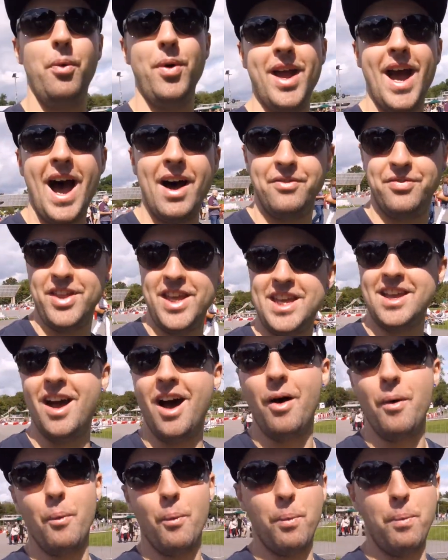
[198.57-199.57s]
we have
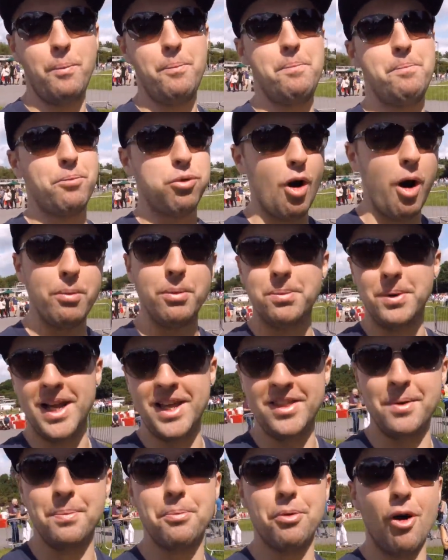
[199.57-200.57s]
probably
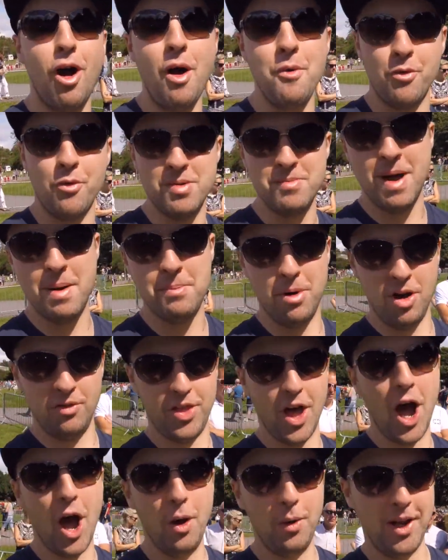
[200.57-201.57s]
the primary member of
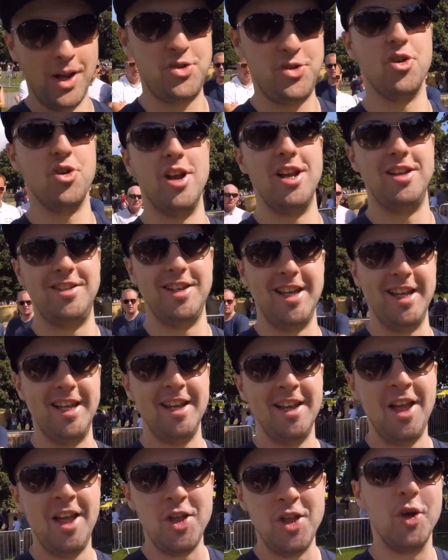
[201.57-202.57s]
the Holy Trinity.
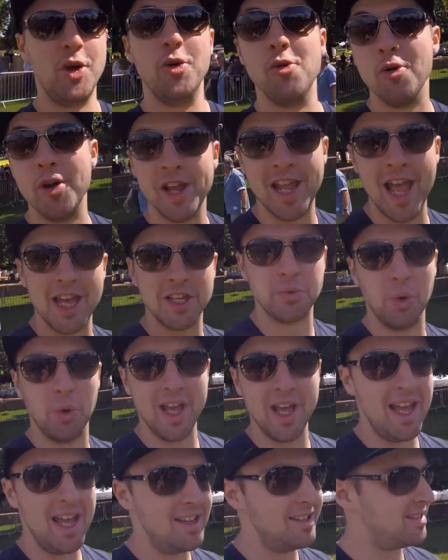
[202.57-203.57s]
You can already guess what it
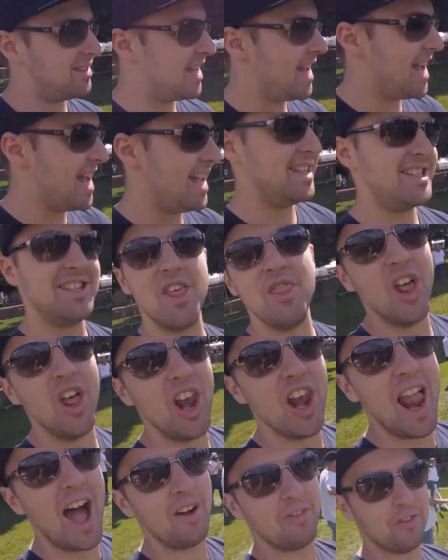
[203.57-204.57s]
is. It is the
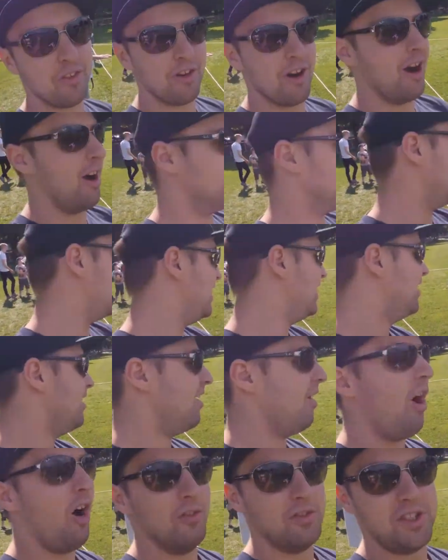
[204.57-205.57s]
LaFerrari.
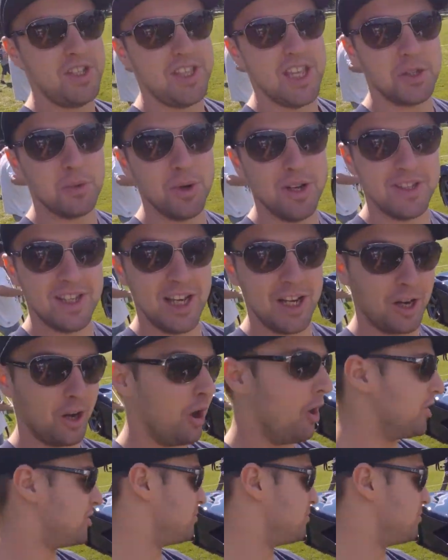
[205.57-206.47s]
Obviously this one is in gloss